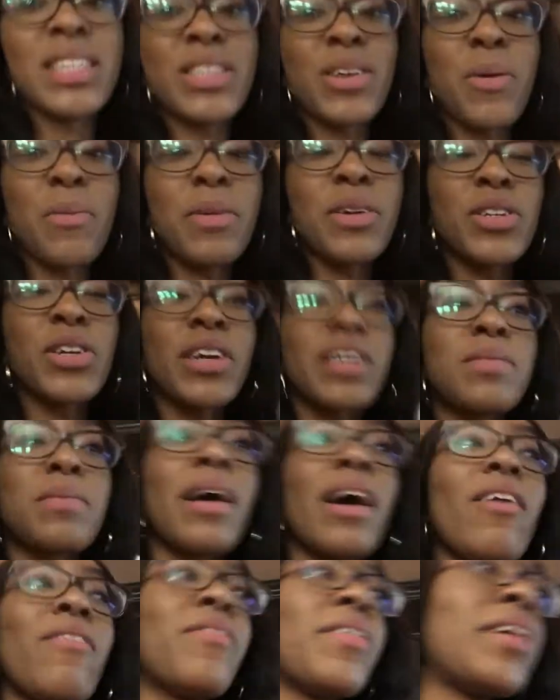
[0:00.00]
So I'm gonna show you guys
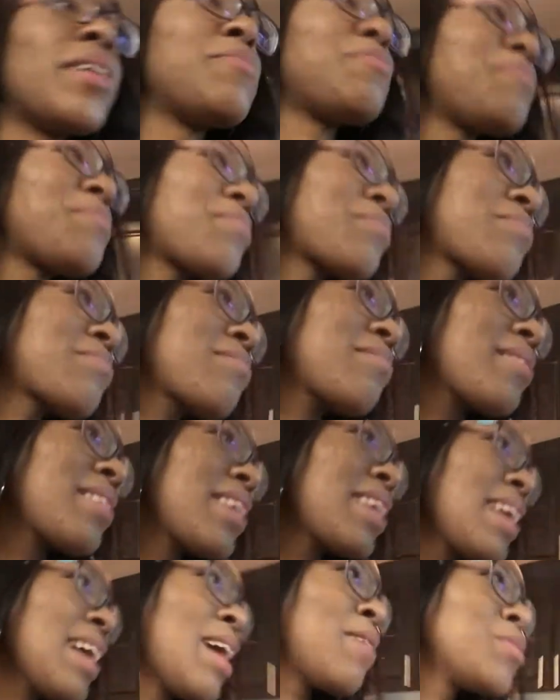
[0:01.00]
my outfit.
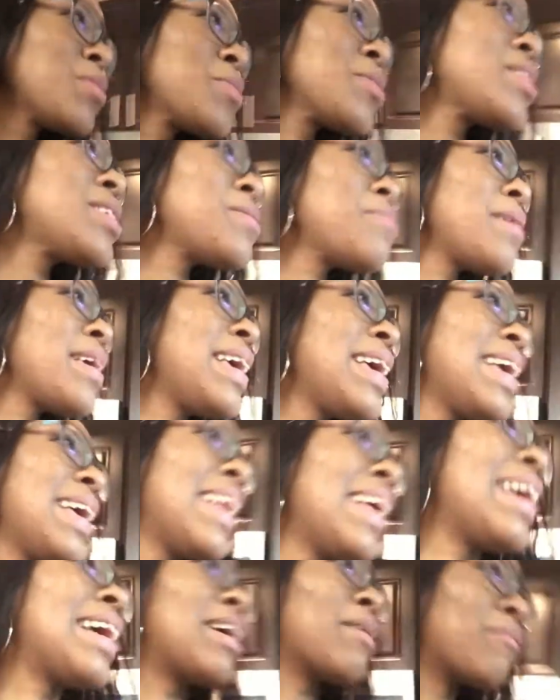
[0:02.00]
I'm supposed to be
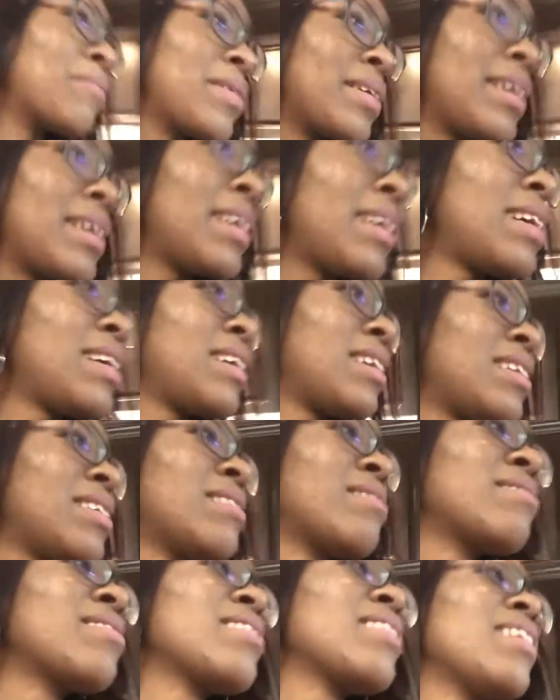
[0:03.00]
eating, but
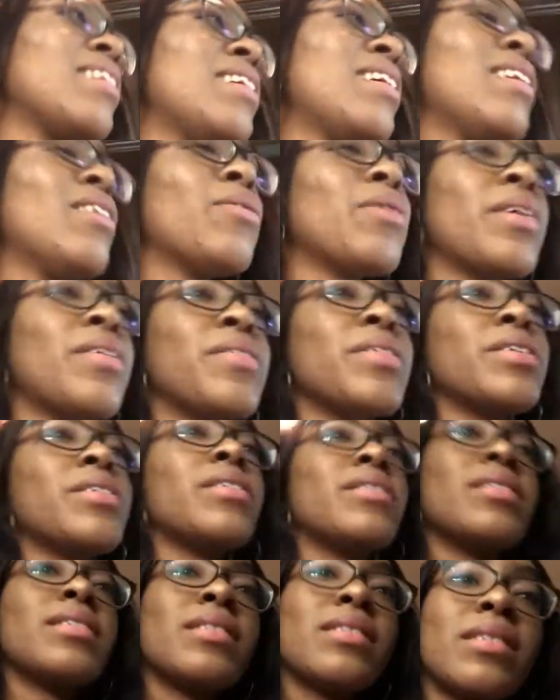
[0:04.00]
whatever.